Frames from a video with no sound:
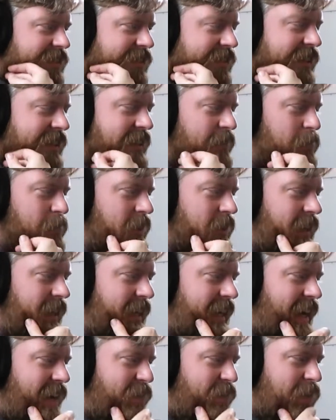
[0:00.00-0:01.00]

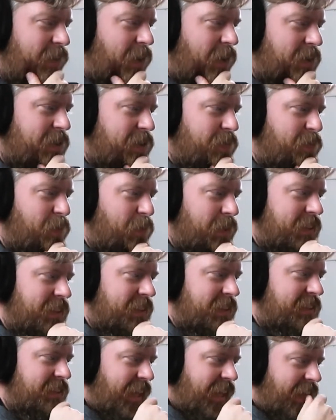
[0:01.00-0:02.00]
deliberately have lots of
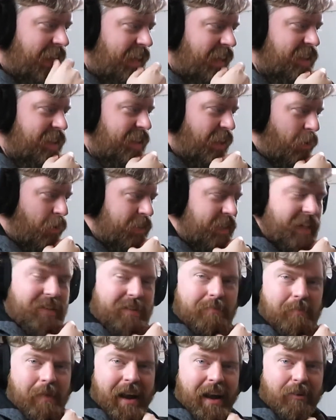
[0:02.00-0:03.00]
voices singing, so it
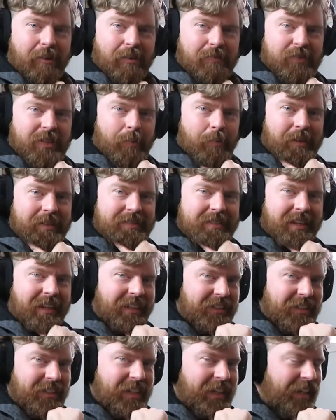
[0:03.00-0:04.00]
doesn't matter if someone
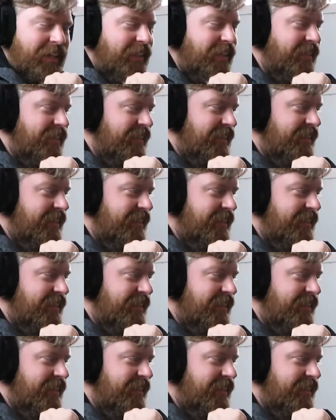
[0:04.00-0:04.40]
sings near you.